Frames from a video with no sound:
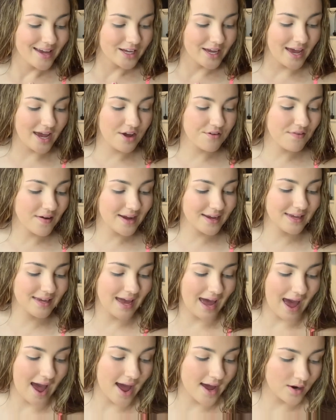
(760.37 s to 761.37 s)
If I
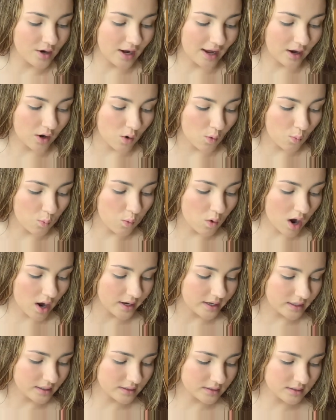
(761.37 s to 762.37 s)
get, like,
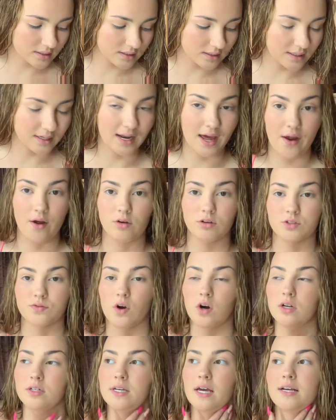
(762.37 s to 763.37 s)
white nails for
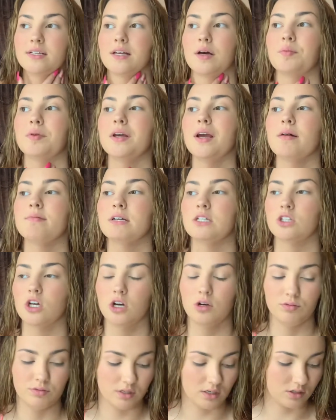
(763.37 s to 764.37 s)
holiday, because I'm gonna get my
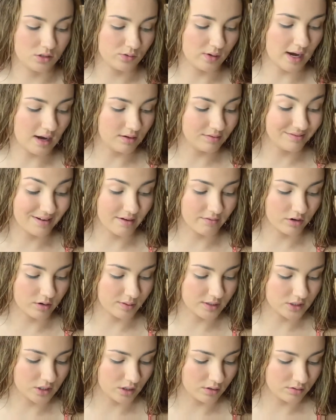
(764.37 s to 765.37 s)
toes done as well. I've never got my
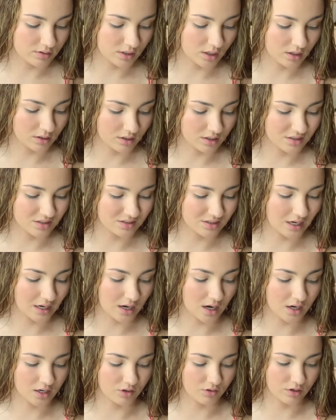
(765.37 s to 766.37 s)
toes done because it
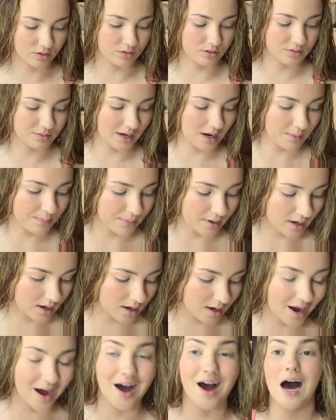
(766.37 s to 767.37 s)
kind of grosses me out, but
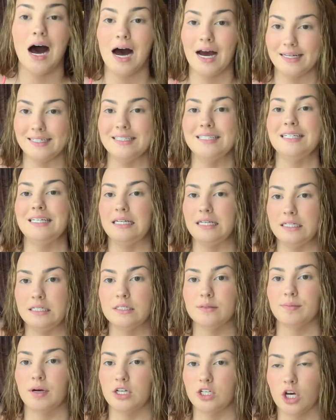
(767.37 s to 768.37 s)
I need
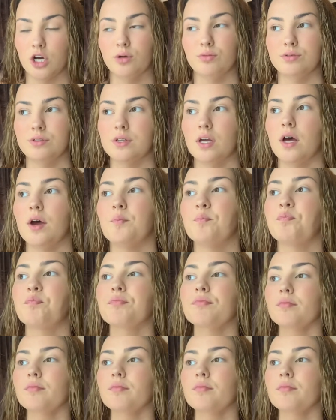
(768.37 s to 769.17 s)
my toes done.